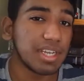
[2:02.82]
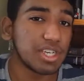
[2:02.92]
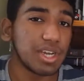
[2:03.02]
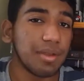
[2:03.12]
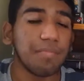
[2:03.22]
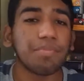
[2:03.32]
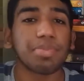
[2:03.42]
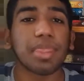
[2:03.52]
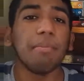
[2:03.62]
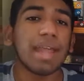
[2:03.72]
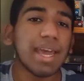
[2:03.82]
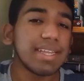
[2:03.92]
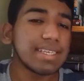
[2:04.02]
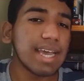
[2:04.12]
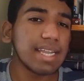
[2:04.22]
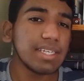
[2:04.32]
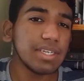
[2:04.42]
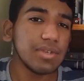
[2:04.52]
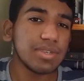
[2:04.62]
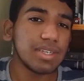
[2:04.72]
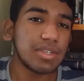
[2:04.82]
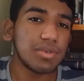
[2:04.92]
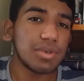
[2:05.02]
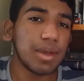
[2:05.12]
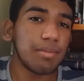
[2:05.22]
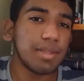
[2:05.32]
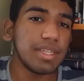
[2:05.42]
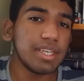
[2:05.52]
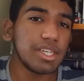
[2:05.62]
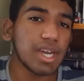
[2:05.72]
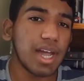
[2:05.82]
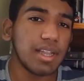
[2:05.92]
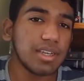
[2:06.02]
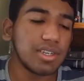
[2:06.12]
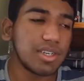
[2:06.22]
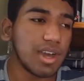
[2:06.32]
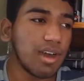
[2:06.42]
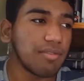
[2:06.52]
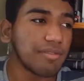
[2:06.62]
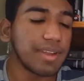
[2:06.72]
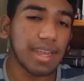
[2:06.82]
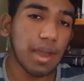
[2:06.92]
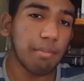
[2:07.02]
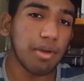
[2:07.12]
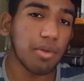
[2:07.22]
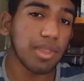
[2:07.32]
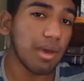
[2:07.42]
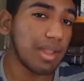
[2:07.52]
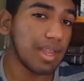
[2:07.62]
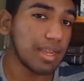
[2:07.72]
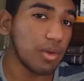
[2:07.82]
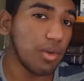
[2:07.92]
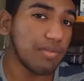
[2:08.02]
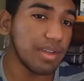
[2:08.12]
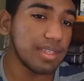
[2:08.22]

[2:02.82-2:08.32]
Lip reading: condition. But I decided to use it to complete the challenge of reading a book without letting go of